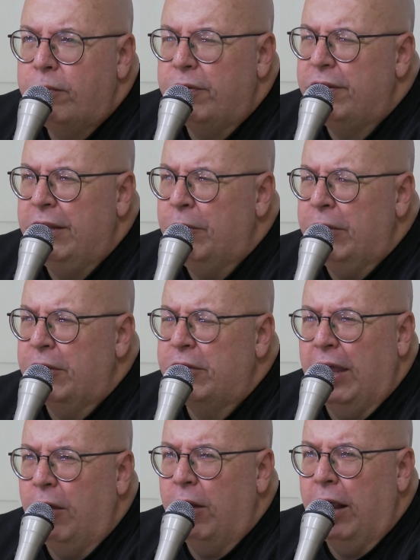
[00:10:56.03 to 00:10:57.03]

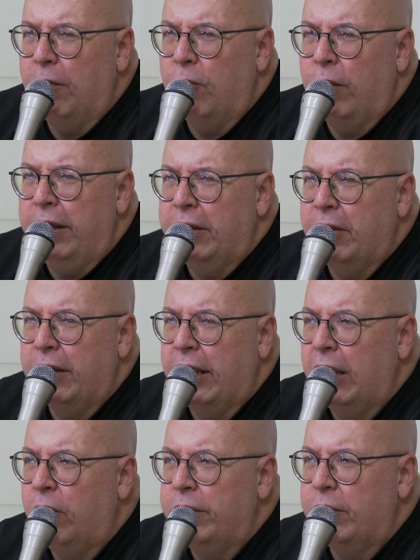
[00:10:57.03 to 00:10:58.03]
serious writing on
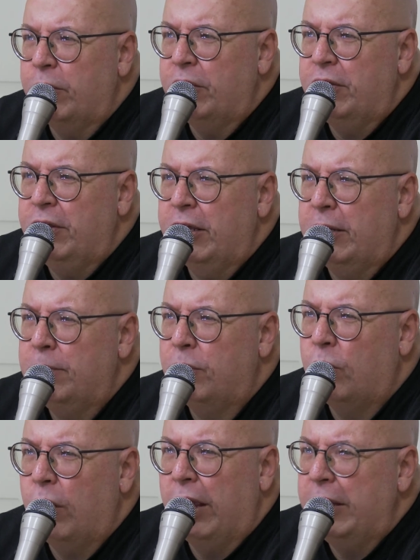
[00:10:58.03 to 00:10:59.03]
Howard that was done
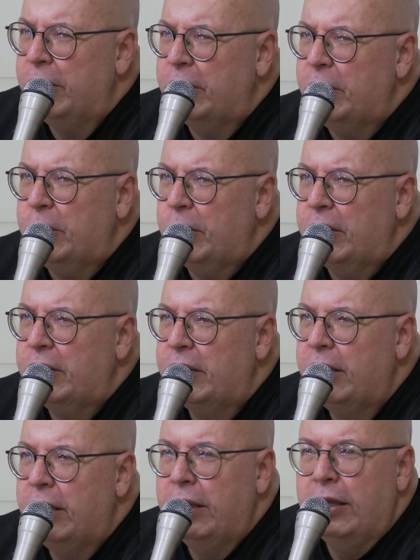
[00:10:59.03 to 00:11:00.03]
prior to it.
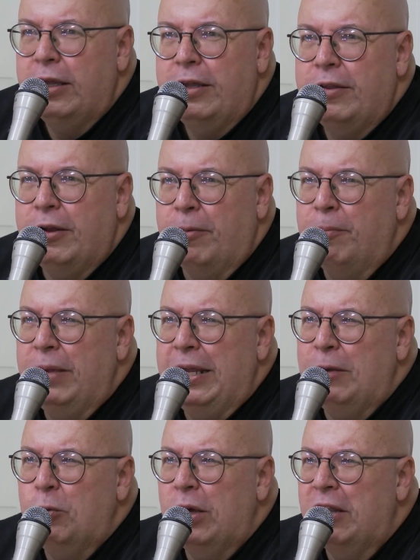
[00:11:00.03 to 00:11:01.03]
There
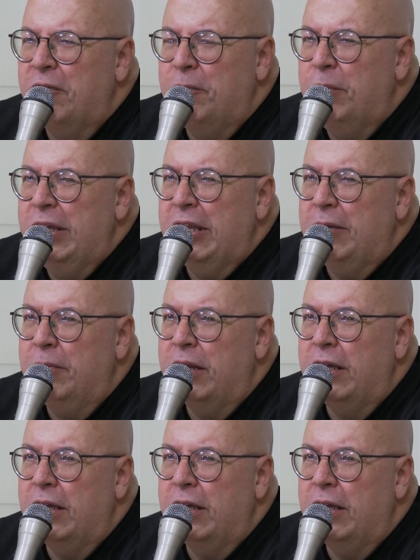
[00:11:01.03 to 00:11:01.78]
may well have been, but